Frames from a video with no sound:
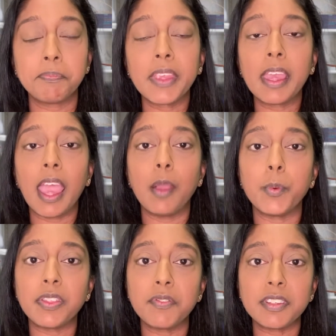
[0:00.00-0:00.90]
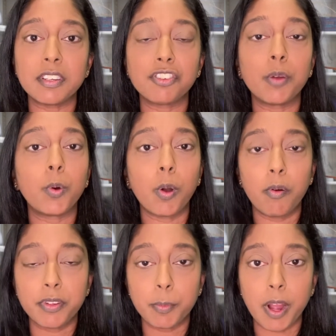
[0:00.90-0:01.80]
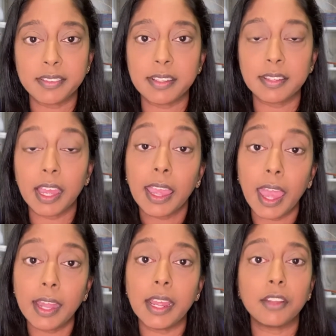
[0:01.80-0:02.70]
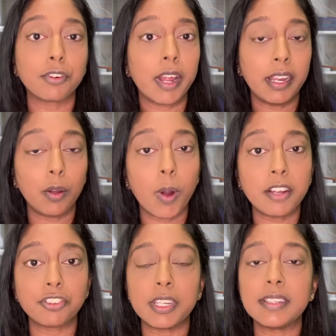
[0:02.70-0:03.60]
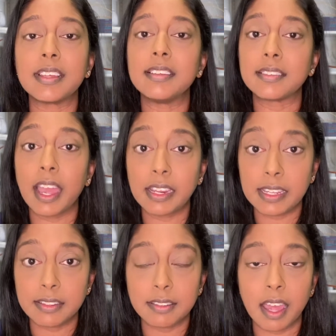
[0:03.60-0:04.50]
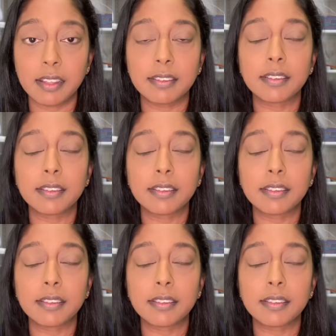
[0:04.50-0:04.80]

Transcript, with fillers: And with the physician, we'll go over the process again, answer any questions, and sign consents.